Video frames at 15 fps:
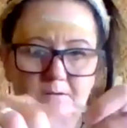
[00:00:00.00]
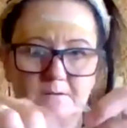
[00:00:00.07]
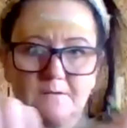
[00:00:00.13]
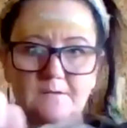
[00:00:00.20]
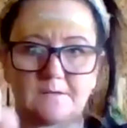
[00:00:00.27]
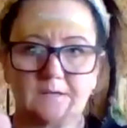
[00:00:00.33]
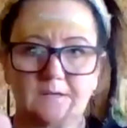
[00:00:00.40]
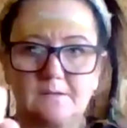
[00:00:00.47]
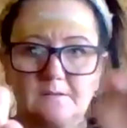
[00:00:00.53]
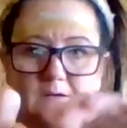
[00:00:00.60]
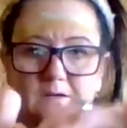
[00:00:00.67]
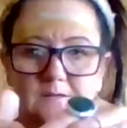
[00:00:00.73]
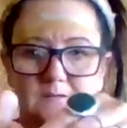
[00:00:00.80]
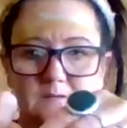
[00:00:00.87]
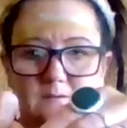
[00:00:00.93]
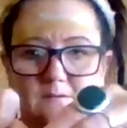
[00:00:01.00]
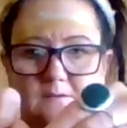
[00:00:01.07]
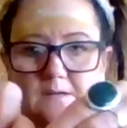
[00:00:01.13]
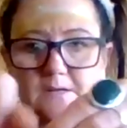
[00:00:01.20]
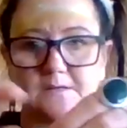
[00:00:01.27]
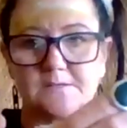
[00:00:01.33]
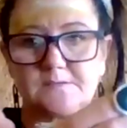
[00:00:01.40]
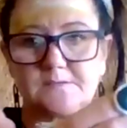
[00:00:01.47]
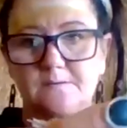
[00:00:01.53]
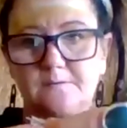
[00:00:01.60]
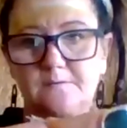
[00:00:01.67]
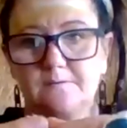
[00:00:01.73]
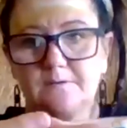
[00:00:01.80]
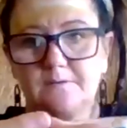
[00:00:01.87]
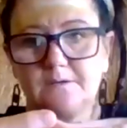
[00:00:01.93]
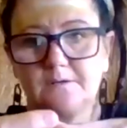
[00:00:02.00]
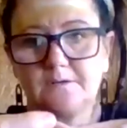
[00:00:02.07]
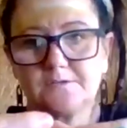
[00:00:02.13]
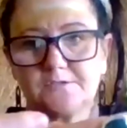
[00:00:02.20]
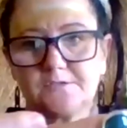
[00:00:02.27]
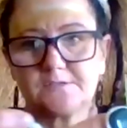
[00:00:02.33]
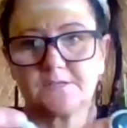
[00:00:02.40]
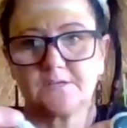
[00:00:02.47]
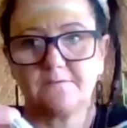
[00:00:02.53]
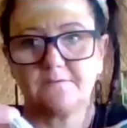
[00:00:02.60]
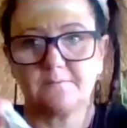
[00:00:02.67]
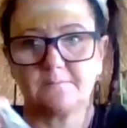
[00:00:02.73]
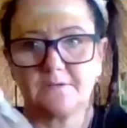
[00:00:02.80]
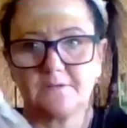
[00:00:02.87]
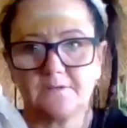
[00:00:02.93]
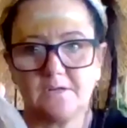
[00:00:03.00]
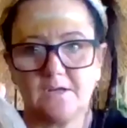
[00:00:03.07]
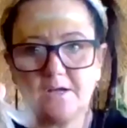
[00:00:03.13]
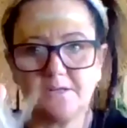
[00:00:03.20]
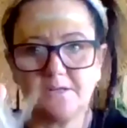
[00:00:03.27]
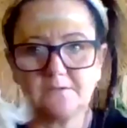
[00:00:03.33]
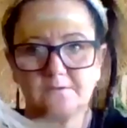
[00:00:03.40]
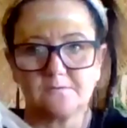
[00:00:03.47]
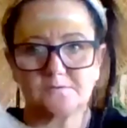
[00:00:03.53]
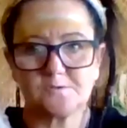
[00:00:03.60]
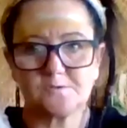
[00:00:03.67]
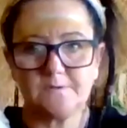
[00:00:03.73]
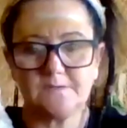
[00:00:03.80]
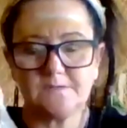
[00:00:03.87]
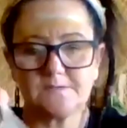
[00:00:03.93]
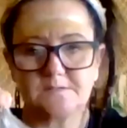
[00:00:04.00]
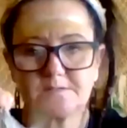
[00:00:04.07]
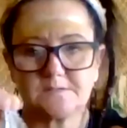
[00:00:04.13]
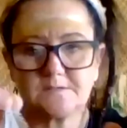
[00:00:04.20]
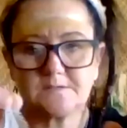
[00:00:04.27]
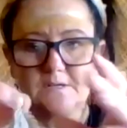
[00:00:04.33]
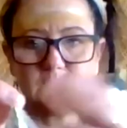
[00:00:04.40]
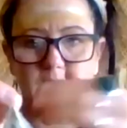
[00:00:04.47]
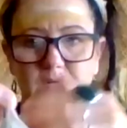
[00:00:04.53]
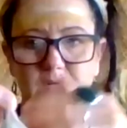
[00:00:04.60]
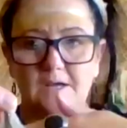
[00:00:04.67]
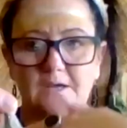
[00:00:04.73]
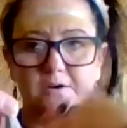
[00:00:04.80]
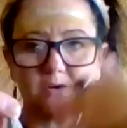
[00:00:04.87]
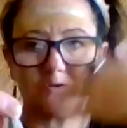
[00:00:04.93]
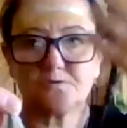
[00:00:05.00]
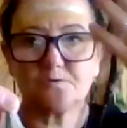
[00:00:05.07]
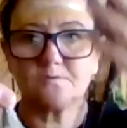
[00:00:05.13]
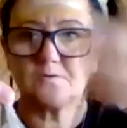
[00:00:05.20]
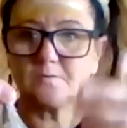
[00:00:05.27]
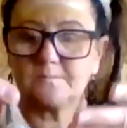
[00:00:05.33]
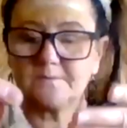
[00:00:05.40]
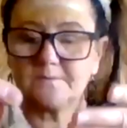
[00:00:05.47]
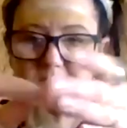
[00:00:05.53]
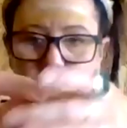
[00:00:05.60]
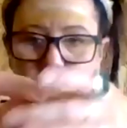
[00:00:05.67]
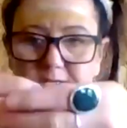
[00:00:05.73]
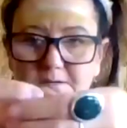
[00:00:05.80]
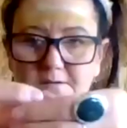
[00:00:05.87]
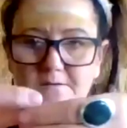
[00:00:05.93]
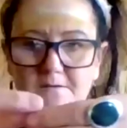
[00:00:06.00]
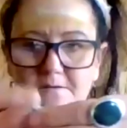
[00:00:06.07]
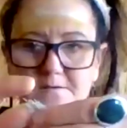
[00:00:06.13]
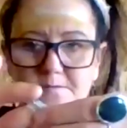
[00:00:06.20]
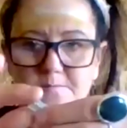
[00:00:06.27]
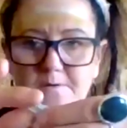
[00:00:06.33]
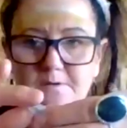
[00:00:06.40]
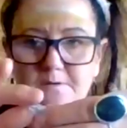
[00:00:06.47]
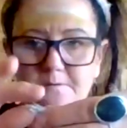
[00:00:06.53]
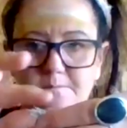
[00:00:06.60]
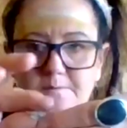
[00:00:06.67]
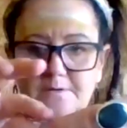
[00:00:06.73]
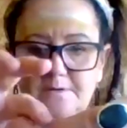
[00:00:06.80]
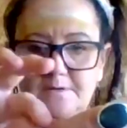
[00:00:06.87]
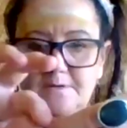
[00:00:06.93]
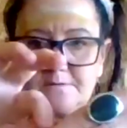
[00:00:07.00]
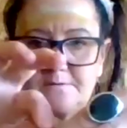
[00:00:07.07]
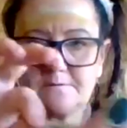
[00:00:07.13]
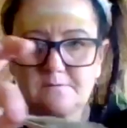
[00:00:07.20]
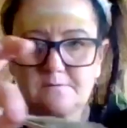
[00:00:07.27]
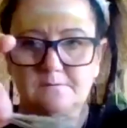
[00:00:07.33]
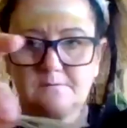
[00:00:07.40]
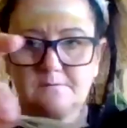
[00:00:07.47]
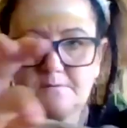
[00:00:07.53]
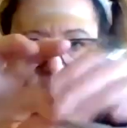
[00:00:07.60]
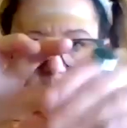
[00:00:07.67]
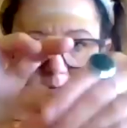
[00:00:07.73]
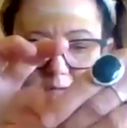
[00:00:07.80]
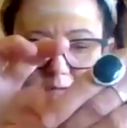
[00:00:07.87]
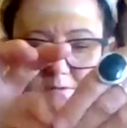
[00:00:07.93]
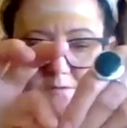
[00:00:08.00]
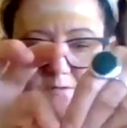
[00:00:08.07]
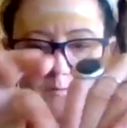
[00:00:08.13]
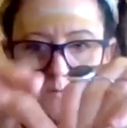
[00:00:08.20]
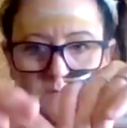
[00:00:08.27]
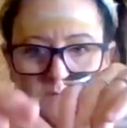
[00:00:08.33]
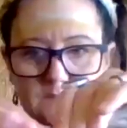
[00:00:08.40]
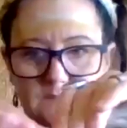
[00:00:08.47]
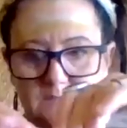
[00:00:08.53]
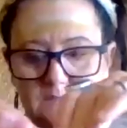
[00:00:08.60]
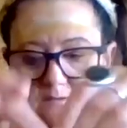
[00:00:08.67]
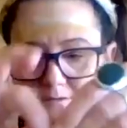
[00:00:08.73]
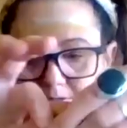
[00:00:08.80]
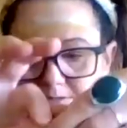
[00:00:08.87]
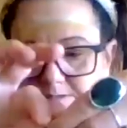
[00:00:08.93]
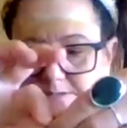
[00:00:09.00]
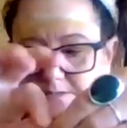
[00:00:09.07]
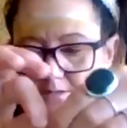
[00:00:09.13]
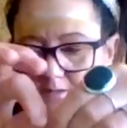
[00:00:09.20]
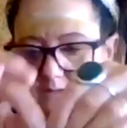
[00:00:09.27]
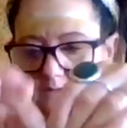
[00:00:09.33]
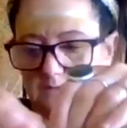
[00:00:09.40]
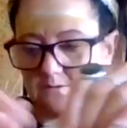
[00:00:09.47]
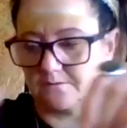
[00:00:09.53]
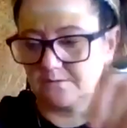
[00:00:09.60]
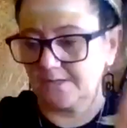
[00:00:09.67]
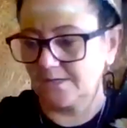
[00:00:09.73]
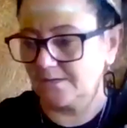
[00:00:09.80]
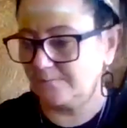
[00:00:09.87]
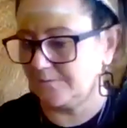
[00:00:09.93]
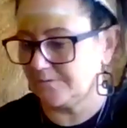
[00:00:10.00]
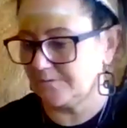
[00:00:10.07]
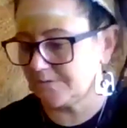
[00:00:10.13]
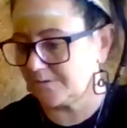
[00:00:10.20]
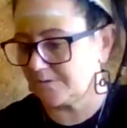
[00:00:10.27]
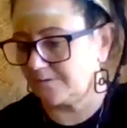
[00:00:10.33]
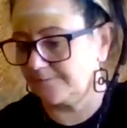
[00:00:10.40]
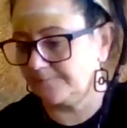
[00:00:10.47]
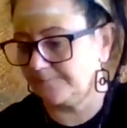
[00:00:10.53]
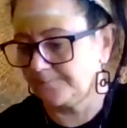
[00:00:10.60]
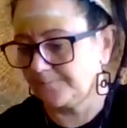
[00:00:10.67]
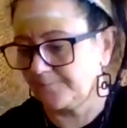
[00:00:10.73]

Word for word: Okay, like, like so. And I just give them a light little twist. And I do normally sing as well when I do the twisting and I sing a, a little emu song.